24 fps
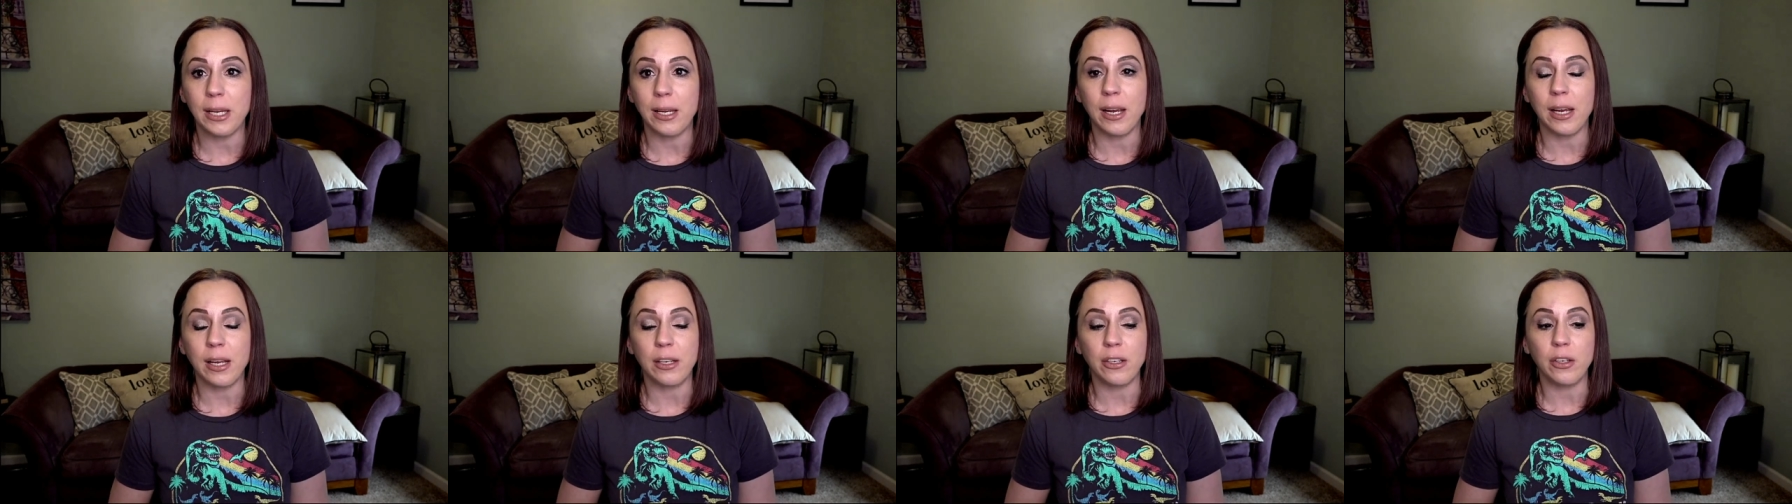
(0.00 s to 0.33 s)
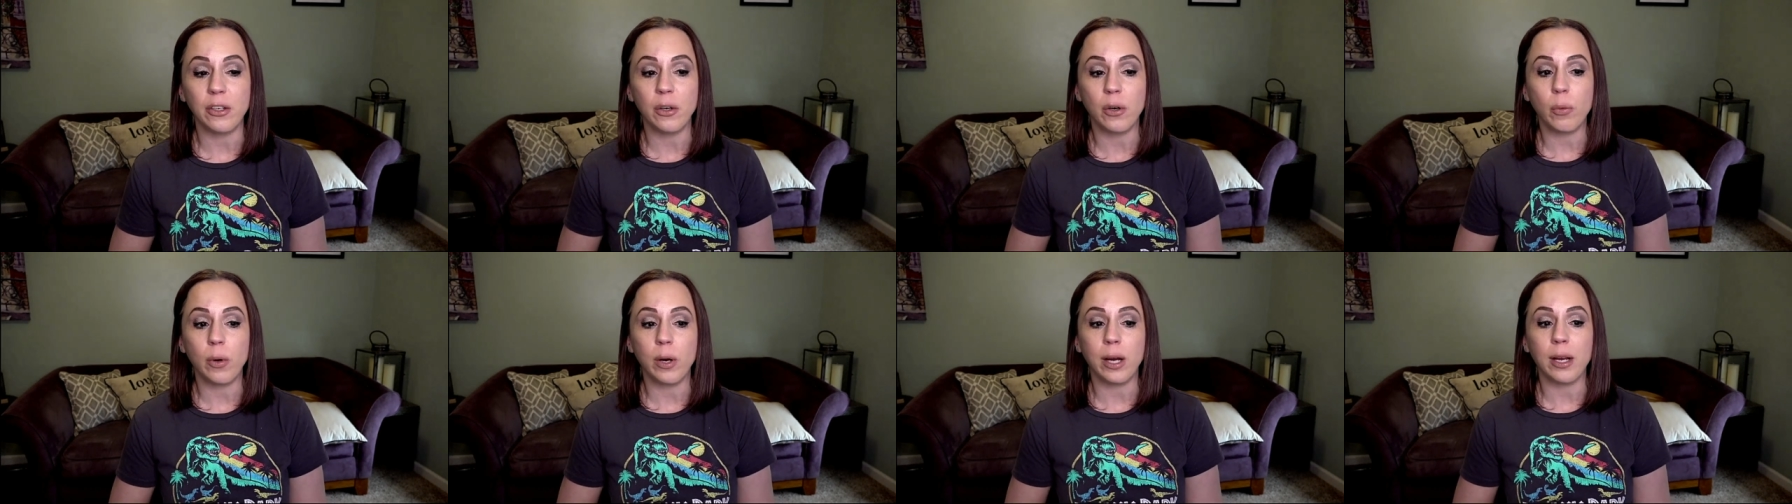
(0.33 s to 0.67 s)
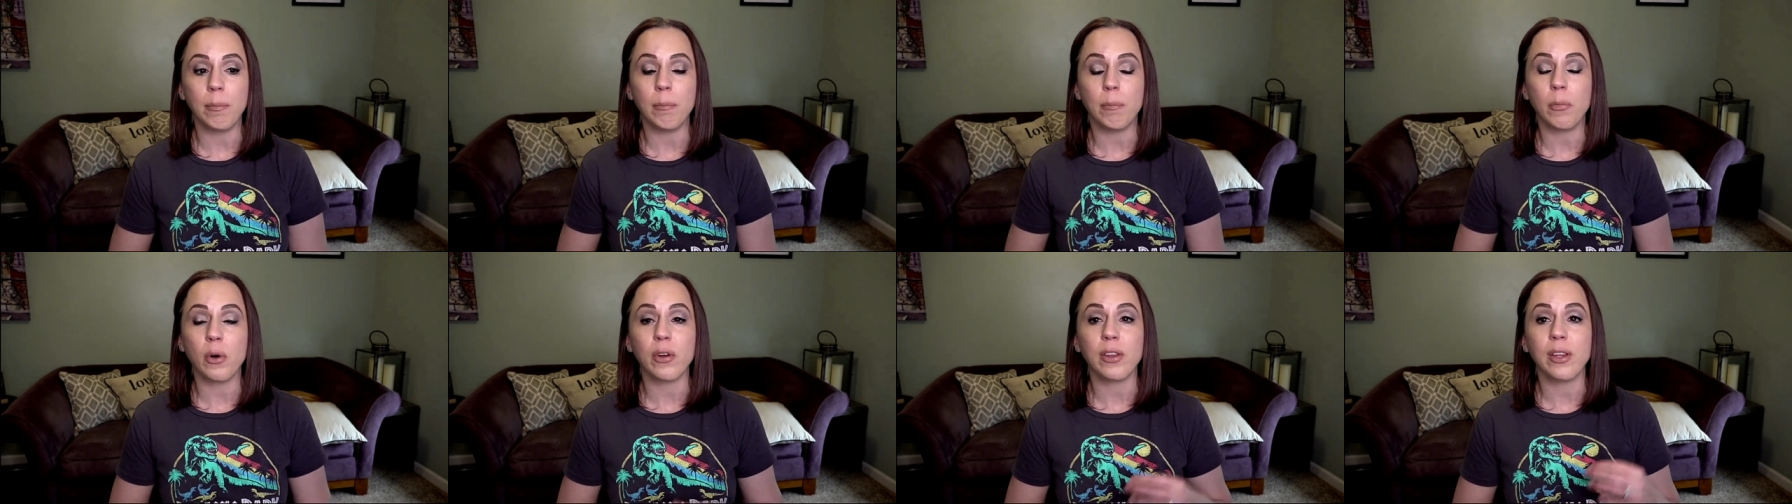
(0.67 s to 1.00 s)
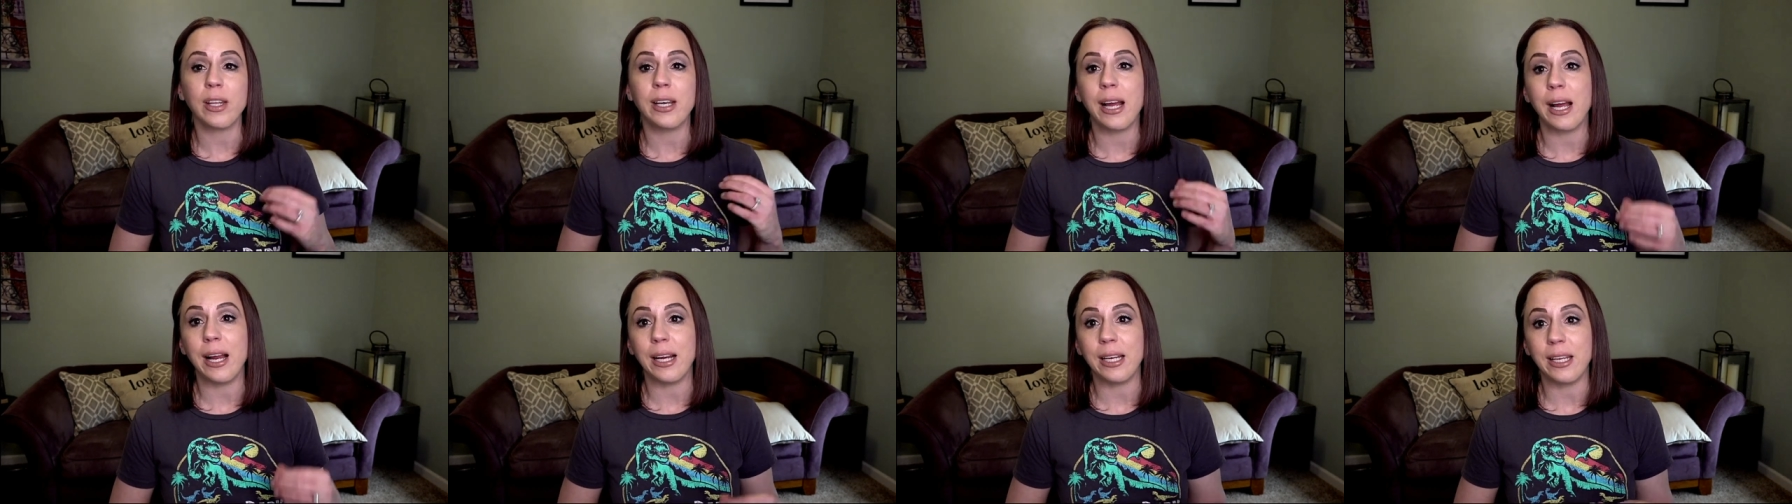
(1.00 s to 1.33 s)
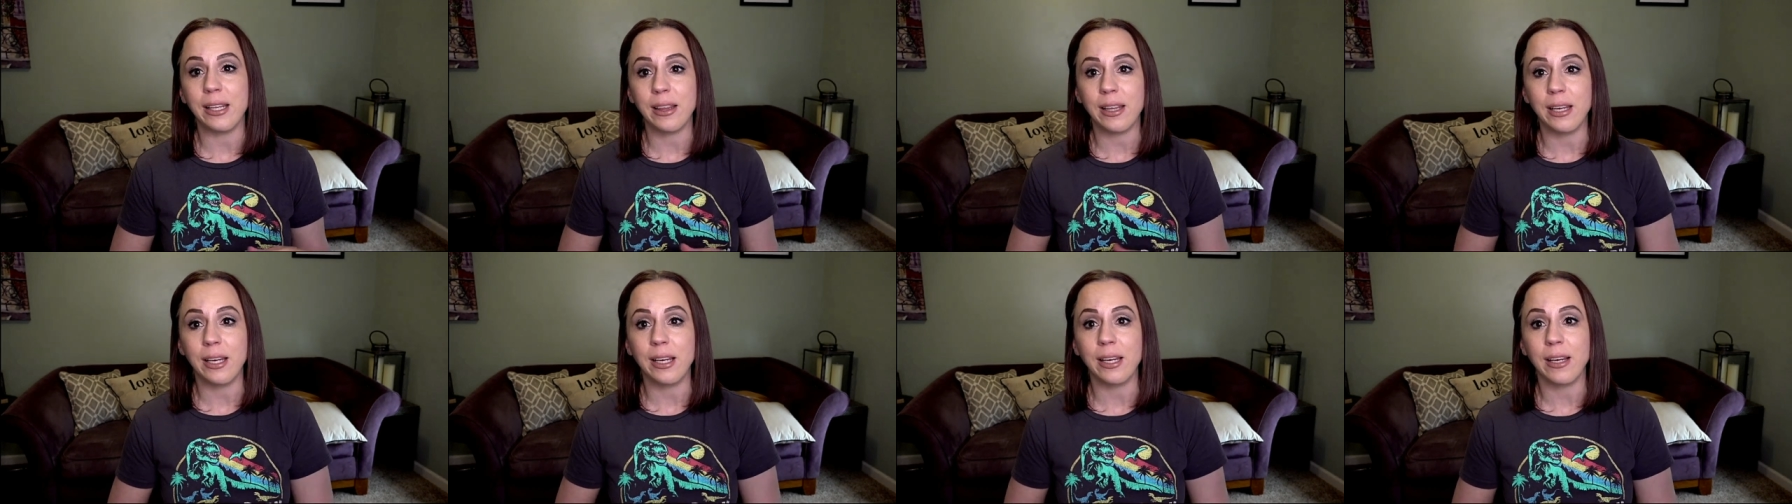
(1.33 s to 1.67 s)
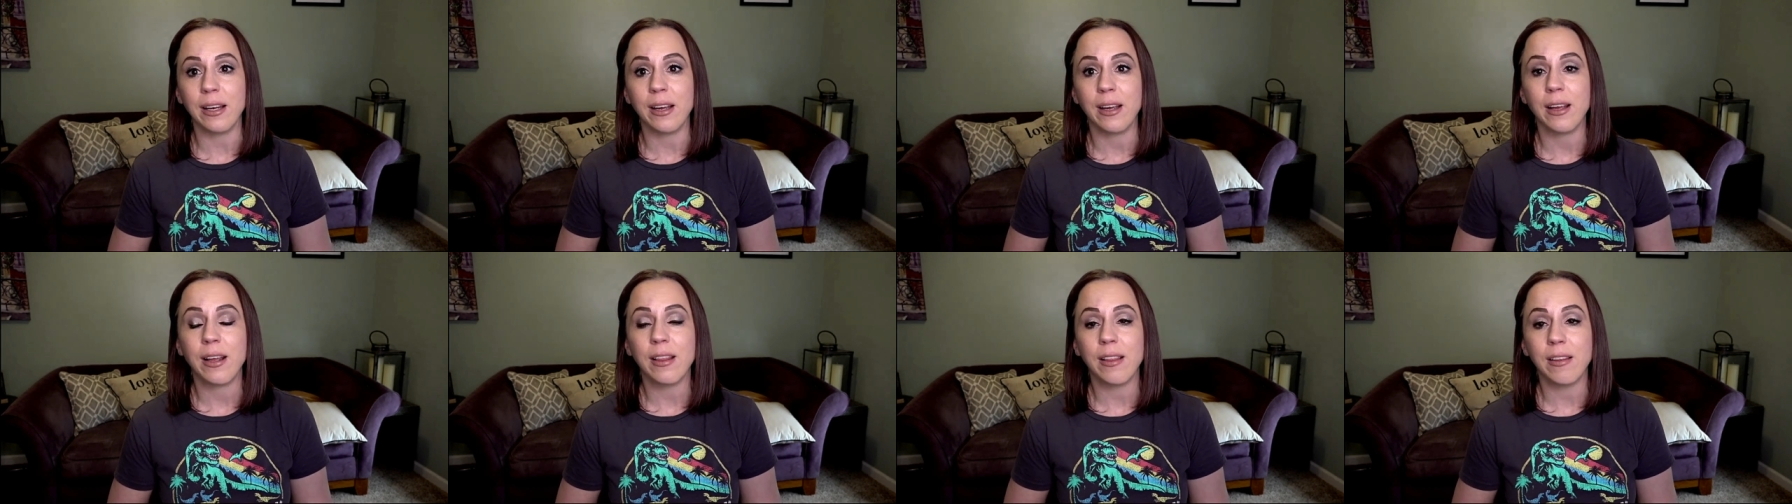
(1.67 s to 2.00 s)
And you know what? More than anything,